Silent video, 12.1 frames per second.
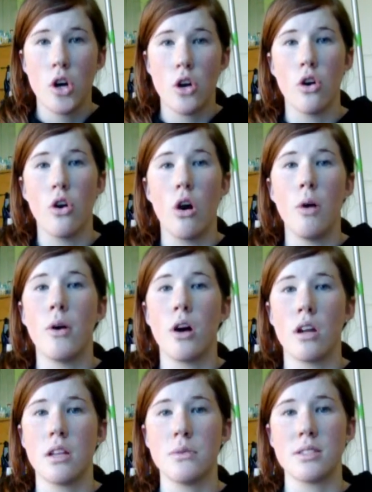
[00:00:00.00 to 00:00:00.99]
Her whole
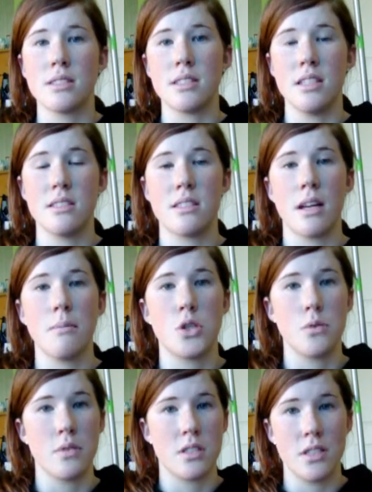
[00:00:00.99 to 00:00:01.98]
body was seized up.
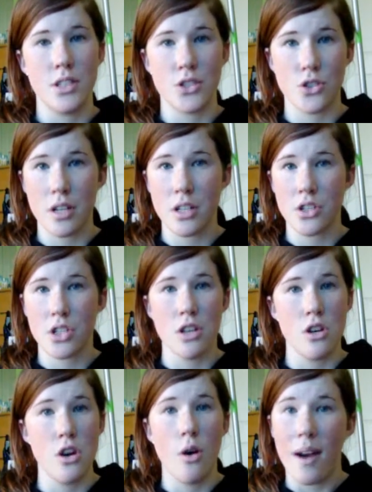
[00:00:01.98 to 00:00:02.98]
She was seizuring. She
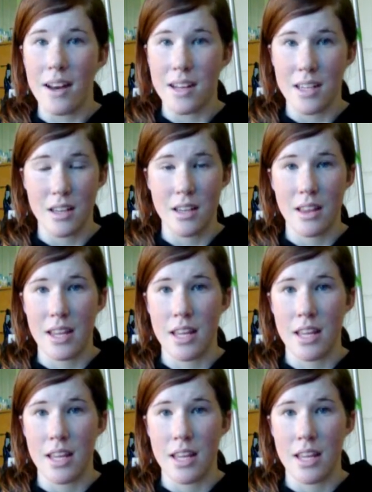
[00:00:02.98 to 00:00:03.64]
had no idea,